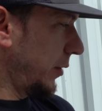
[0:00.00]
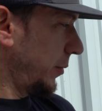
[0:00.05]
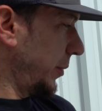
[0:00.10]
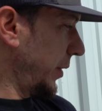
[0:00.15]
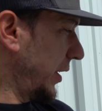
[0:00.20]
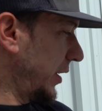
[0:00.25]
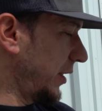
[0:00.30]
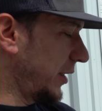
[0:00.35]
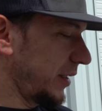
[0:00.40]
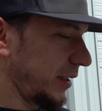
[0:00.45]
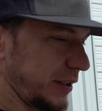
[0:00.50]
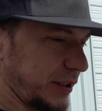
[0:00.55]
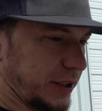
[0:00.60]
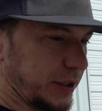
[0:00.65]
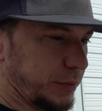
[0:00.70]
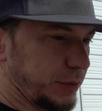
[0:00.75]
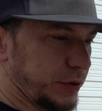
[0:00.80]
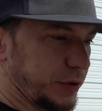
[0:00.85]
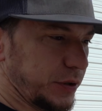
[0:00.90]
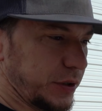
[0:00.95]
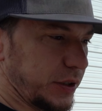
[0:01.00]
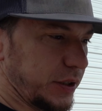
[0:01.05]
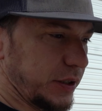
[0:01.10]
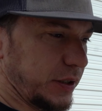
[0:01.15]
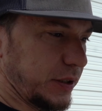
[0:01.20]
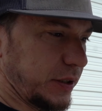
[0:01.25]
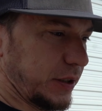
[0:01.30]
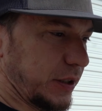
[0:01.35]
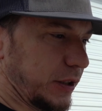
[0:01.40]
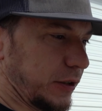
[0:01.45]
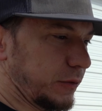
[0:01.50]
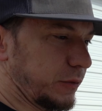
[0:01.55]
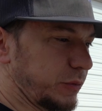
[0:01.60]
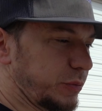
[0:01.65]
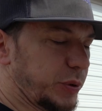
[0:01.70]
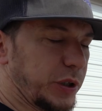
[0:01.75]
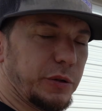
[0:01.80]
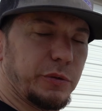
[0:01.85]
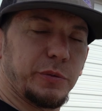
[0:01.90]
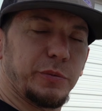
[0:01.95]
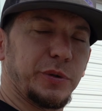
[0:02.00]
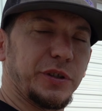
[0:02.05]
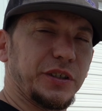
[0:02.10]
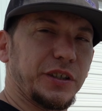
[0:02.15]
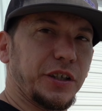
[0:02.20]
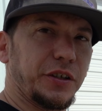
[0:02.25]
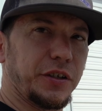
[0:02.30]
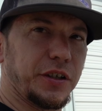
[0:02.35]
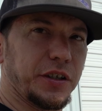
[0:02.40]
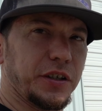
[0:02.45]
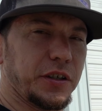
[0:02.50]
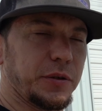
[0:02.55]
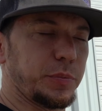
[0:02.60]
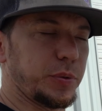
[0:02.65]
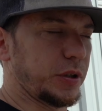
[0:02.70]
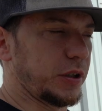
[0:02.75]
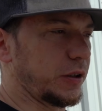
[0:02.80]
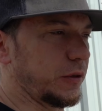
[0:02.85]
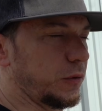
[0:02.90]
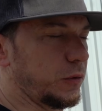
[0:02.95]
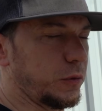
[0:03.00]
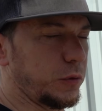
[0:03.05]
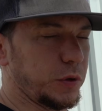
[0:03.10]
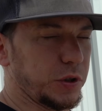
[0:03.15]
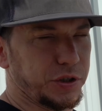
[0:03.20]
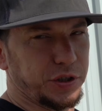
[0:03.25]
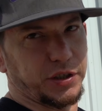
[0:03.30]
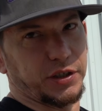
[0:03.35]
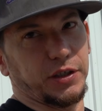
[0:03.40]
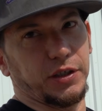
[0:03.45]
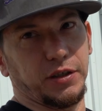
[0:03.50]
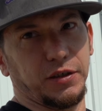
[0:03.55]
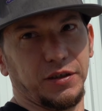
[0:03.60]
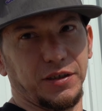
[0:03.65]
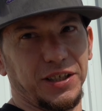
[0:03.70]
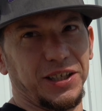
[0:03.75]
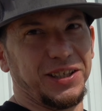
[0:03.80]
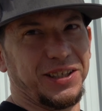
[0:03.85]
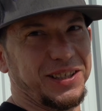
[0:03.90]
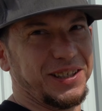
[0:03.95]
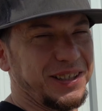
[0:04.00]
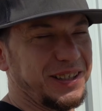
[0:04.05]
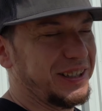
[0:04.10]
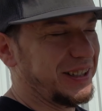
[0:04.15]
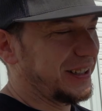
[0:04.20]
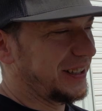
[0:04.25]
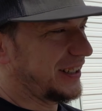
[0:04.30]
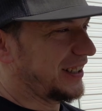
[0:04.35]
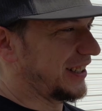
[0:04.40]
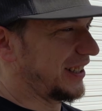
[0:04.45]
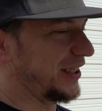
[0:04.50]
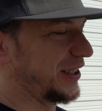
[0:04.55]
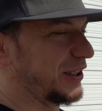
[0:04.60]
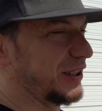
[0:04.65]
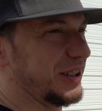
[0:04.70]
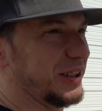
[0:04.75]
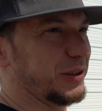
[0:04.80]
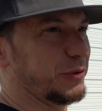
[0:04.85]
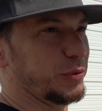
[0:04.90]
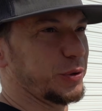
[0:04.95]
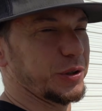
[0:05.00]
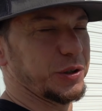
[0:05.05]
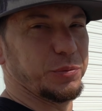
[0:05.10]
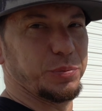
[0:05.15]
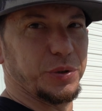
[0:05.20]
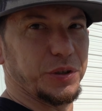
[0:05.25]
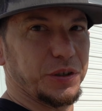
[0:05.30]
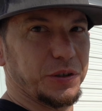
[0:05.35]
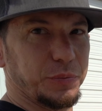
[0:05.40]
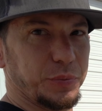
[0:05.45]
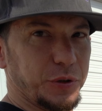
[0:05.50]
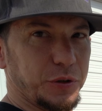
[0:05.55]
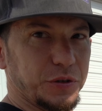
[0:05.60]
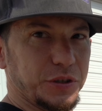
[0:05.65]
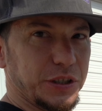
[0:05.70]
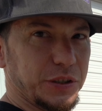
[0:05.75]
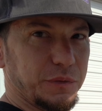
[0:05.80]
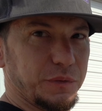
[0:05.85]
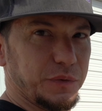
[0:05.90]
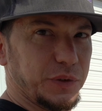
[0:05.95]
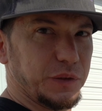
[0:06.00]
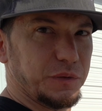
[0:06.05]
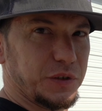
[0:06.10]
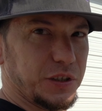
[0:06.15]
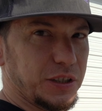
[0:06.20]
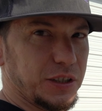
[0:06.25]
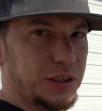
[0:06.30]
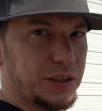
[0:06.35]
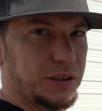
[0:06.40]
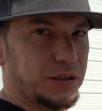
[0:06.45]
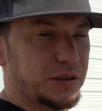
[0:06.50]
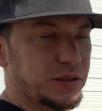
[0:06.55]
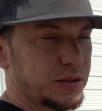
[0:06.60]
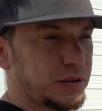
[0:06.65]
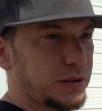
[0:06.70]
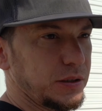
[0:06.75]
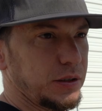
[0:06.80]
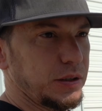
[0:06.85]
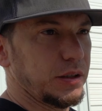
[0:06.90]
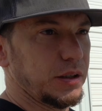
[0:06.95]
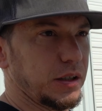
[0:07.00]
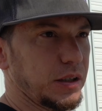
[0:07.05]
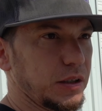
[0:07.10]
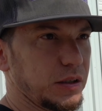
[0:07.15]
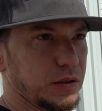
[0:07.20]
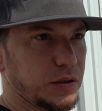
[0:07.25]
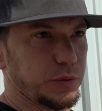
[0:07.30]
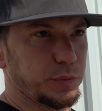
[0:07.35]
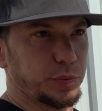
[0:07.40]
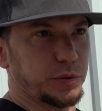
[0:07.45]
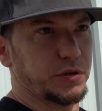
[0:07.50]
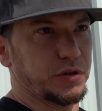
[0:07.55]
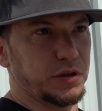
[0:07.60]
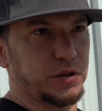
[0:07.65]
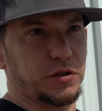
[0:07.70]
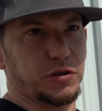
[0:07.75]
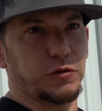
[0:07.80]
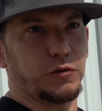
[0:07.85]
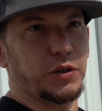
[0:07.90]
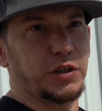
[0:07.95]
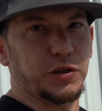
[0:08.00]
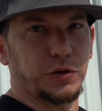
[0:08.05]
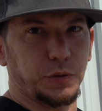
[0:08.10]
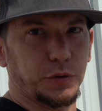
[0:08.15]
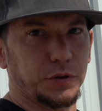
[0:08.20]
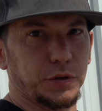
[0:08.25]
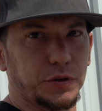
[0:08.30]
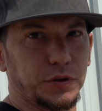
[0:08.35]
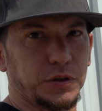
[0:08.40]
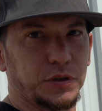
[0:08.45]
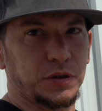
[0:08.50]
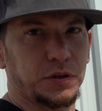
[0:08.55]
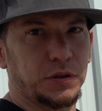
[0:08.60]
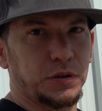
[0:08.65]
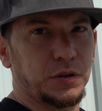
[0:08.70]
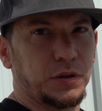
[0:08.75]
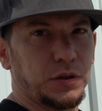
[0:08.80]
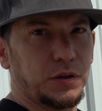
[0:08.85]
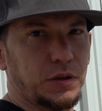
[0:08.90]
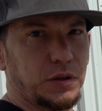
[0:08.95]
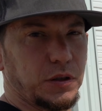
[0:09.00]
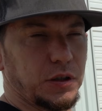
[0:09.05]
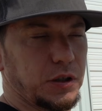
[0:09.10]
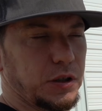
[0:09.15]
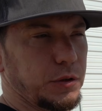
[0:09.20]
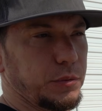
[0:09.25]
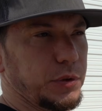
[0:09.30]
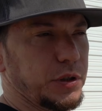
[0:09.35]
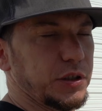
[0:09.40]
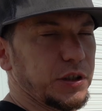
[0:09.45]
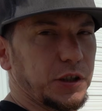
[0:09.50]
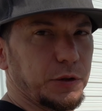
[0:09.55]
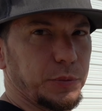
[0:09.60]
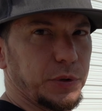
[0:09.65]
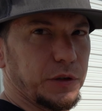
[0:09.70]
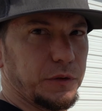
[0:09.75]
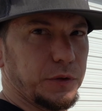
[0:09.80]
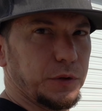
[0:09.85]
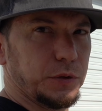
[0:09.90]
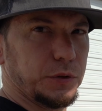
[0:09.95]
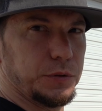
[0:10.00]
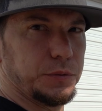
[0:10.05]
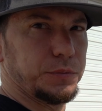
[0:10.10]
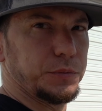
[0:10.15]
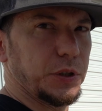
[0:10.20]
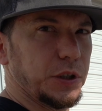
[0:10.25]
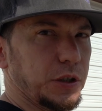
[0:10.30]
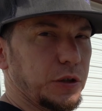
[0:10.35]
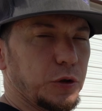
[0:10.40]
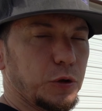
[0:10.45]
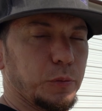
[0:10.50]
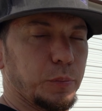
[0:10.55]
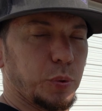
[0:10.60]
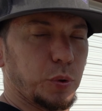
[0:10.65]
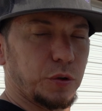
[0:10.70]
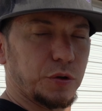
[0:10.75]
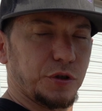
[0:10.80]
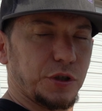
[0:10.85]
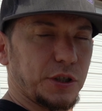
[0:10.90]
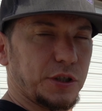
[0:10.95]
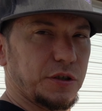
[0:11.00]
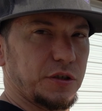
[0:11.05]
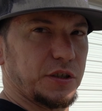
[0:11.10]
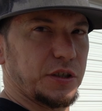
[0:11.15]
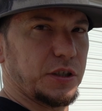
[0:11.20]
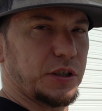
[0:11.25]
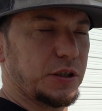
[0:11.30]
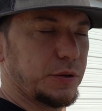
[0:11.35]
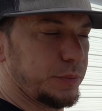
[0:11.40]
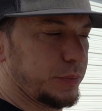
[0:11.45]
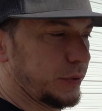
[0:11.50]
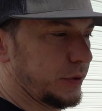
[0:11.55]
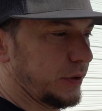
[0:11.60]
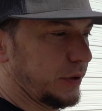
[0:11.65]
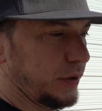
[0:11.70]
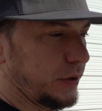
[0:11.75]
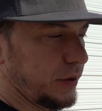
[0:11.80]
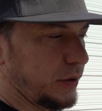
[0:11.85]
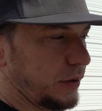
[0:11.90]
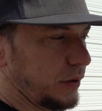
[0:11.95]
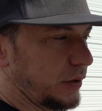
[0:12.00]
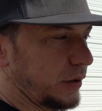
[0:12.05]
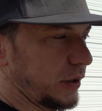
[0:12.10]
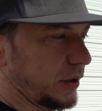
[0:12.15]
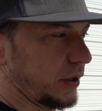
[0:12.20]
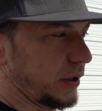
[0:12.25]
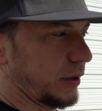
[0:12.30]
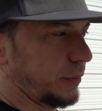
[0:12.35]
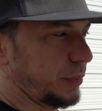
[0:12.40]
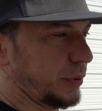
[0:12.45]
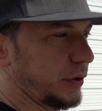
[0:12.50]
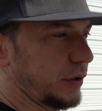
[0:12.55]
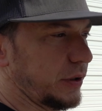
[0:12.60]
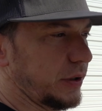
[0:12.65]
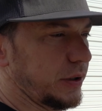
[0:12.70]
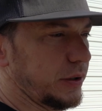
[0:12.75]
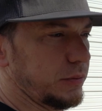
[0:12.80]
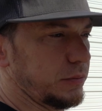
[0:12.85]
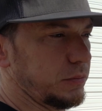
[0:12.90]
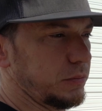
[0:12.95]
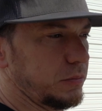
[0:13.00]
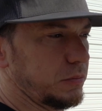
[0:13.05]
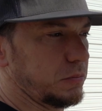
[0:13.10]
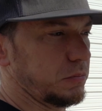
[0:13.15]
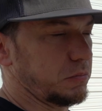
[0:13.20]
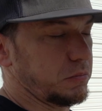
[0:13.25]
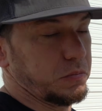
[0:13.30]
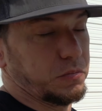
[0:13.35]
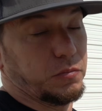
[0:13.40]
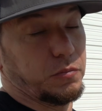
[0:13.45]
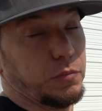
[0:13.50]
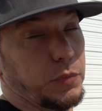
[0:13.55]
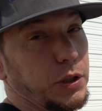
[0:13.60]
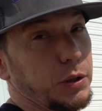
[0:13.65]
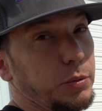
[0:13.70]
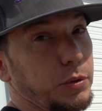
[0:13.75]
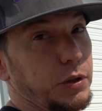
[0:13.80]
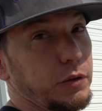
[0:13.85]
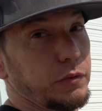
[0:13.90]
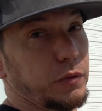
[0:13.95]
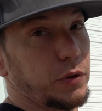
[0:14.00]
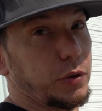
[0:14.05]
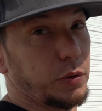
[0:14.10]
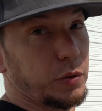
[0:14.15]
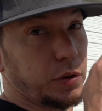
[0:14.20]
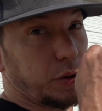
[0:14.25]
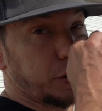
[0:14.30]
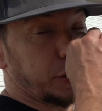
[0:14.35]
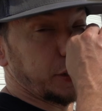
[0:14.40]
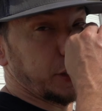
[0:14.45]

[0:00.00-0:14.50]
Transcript: Man, the next time you'll see it, I'll probably be tearing it apart once again. And we're going to put the pure 750 in it and the Precision Raceworks intake manifold and a new port injection setup. Get that put on, maybe even throw it on